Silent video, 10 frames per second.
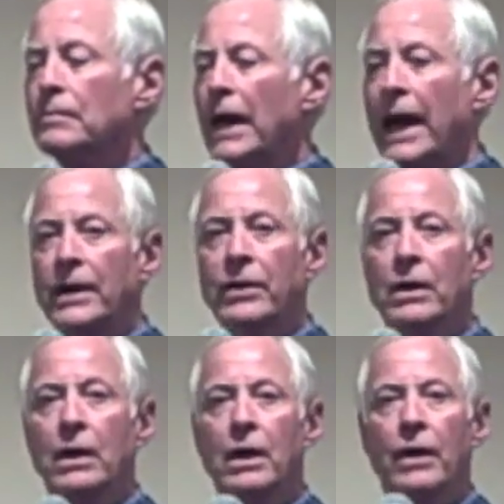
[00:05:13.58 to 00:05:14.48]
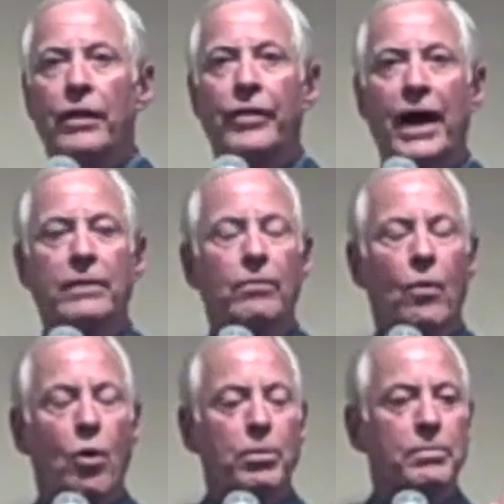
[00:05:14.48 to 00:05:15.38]
And that
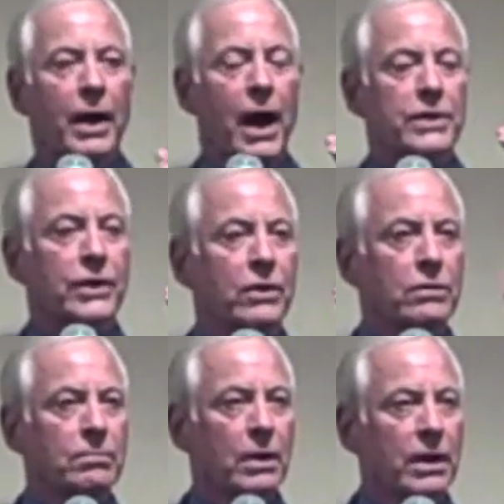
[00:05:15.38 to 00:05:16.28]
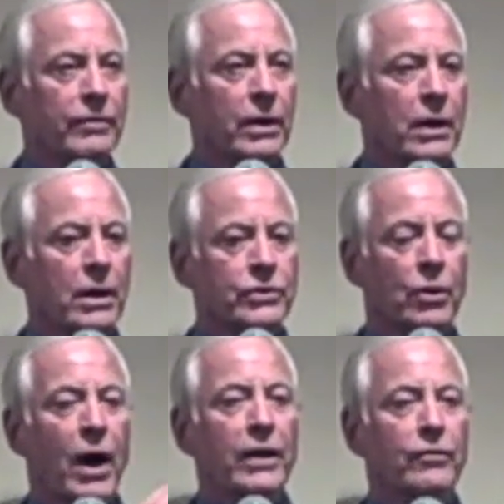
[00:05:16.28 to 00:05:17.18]
opened my eyes. I couldn't believe it.
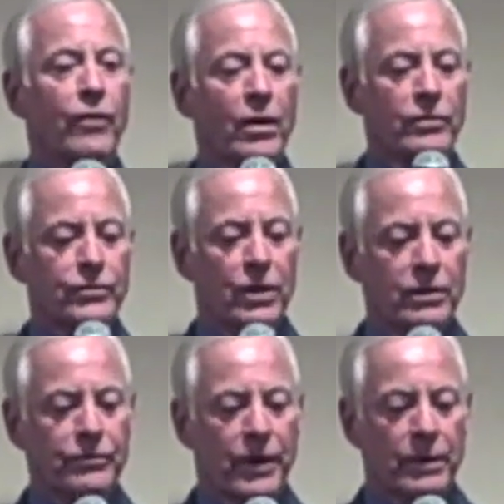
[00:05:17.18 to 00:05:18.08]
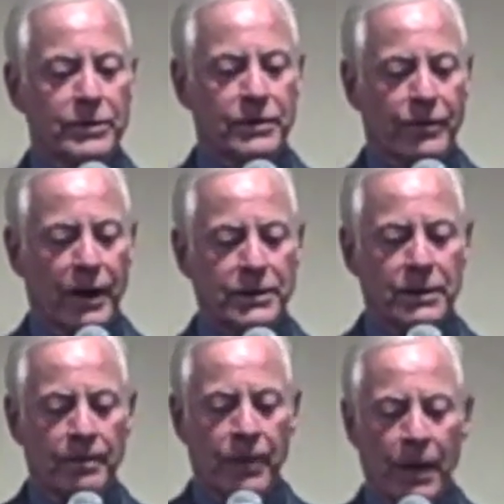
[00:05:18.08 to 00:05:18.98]
So I started to follow his advice.
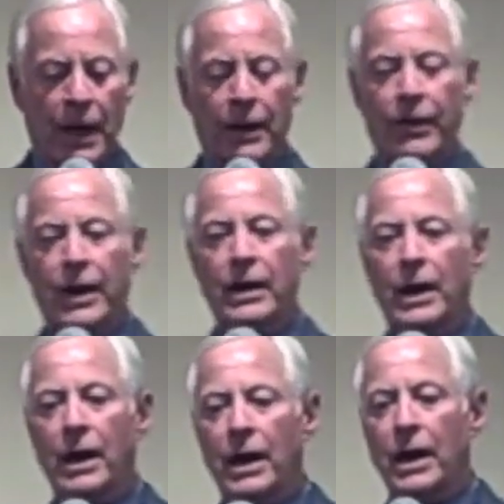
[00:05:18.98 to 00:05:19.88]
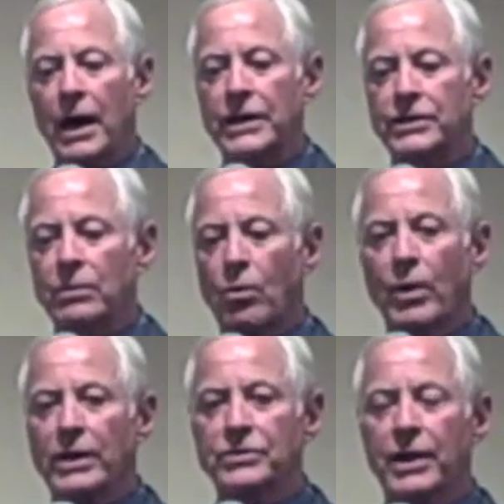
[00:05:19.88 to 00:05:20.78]
And then I said, well,
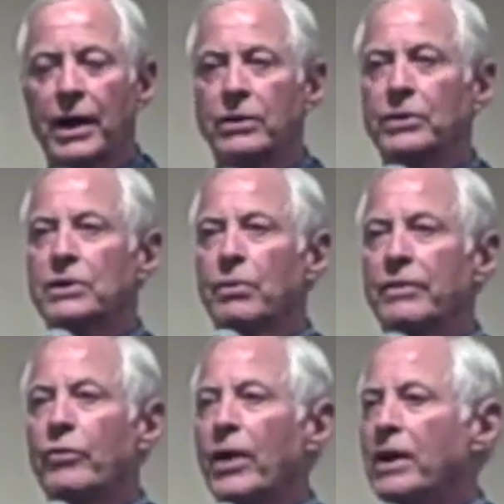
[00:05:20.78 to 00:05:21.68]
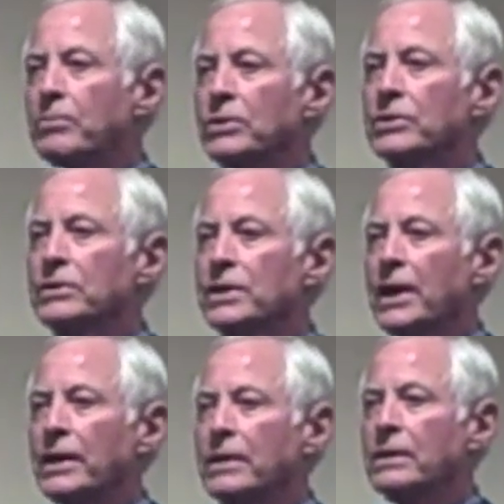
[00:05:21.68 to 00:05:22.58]
what else can I do? He said, well, have you read any books on selling?